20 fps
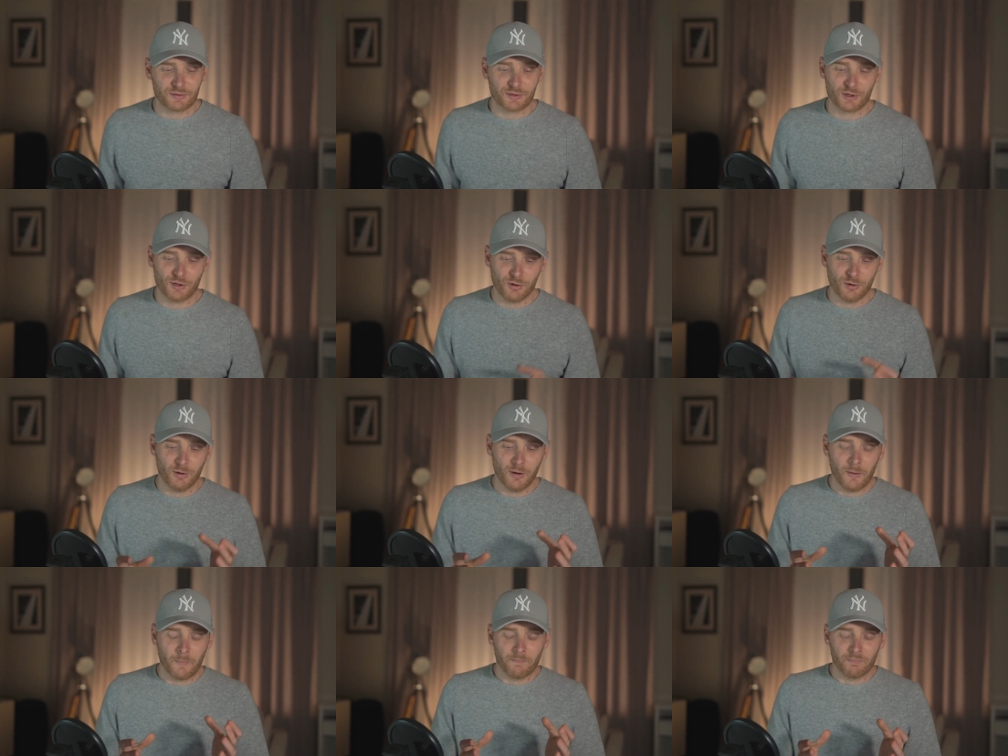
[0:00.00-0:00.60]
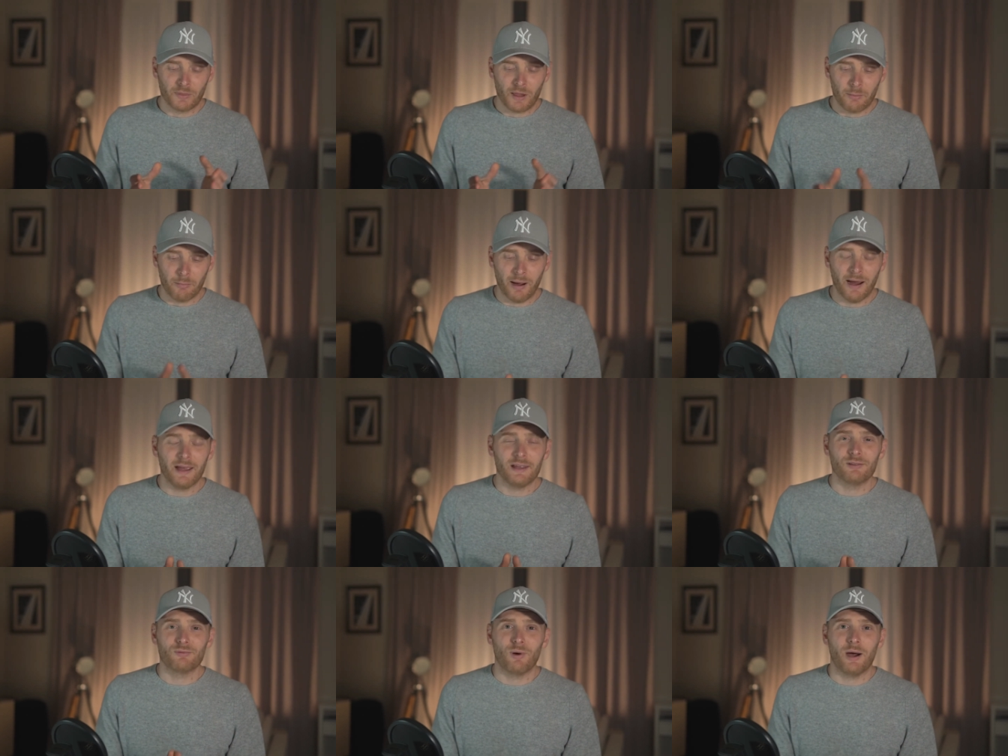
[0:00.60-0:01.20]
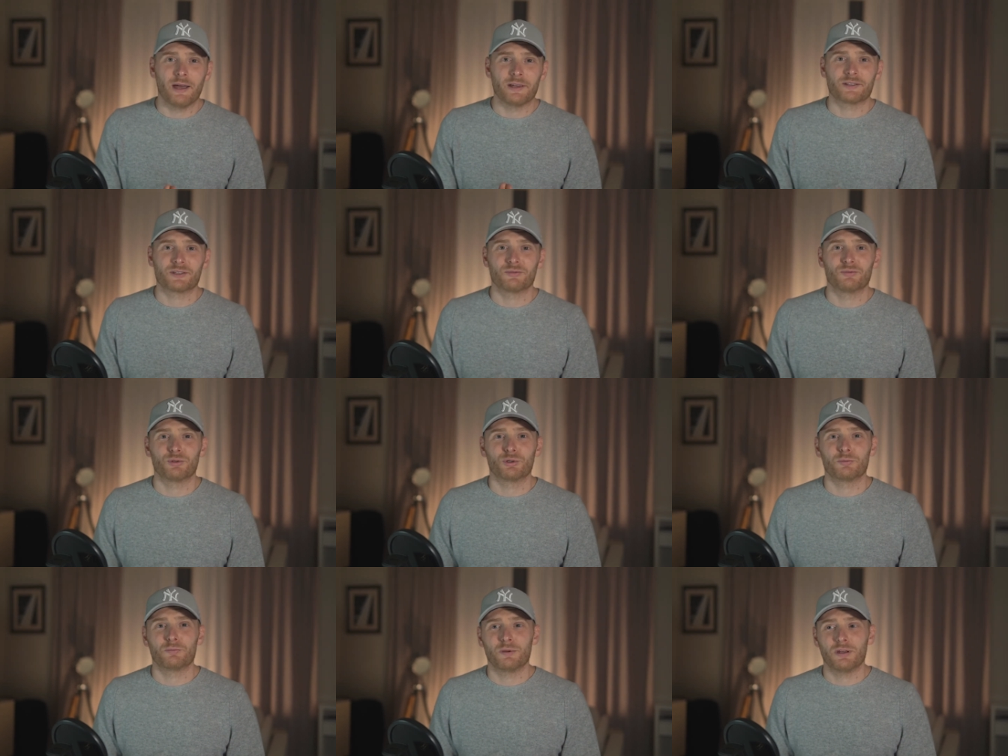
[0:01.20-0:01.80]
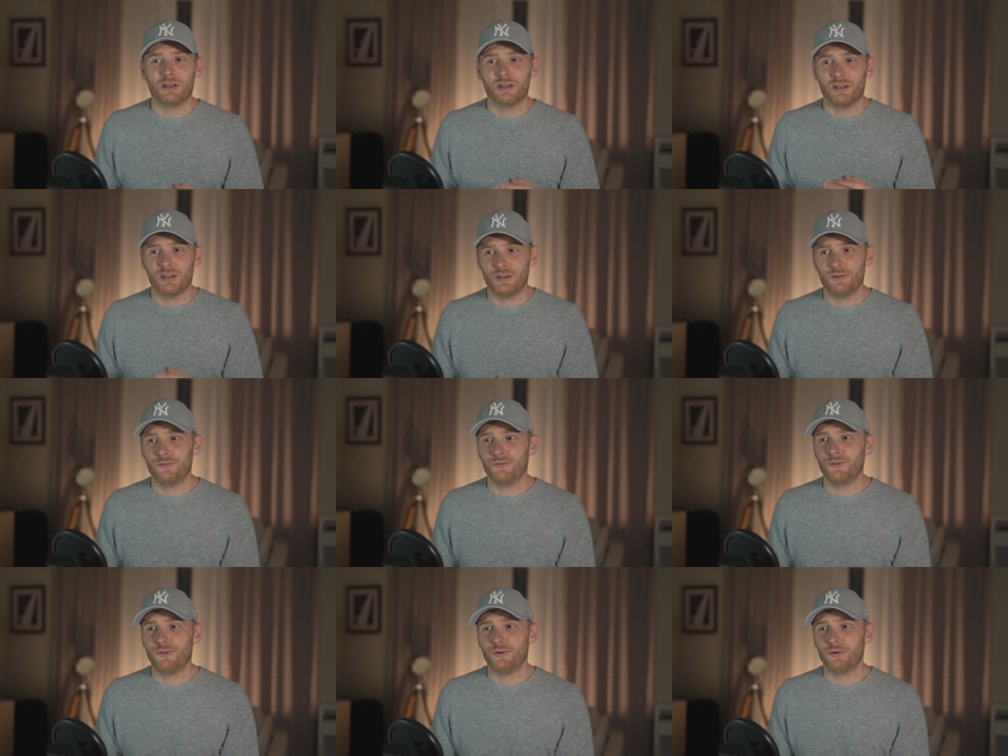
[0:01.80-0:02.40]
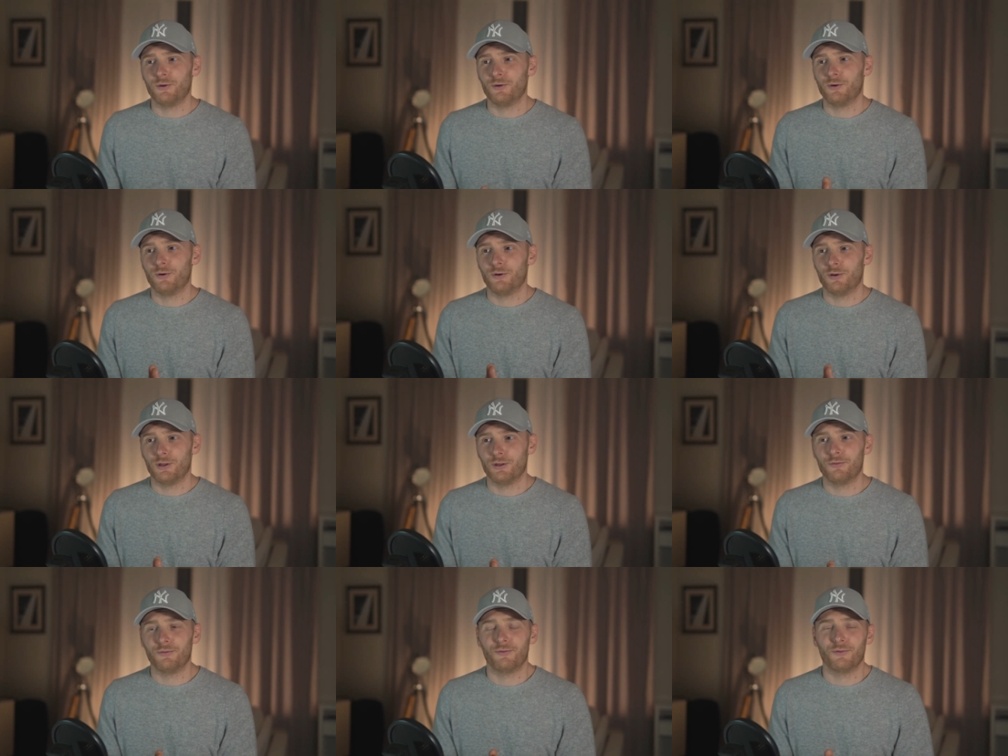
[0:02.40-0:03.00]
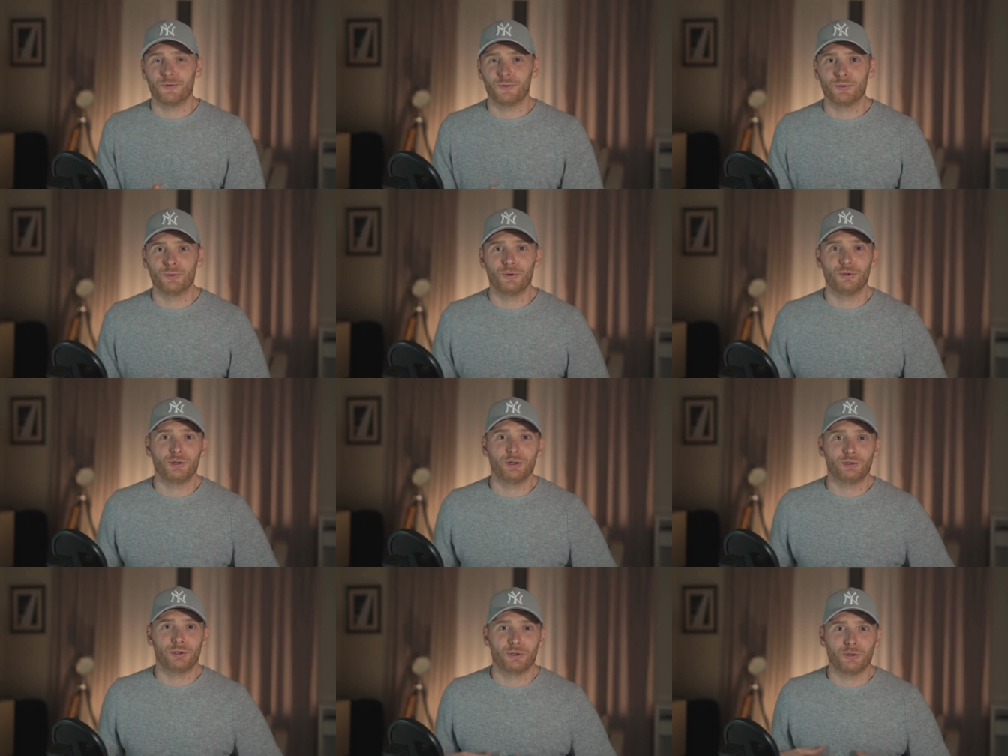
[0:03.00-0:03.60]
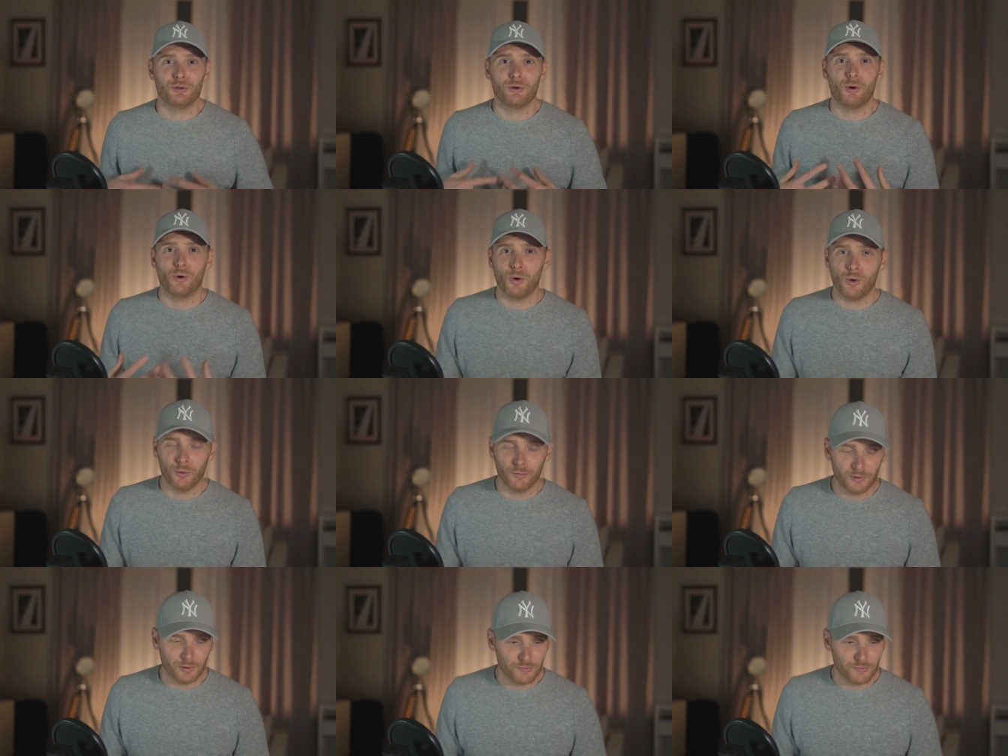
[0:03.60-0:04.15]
So my advice would be, if you're, if you're doing it on your own,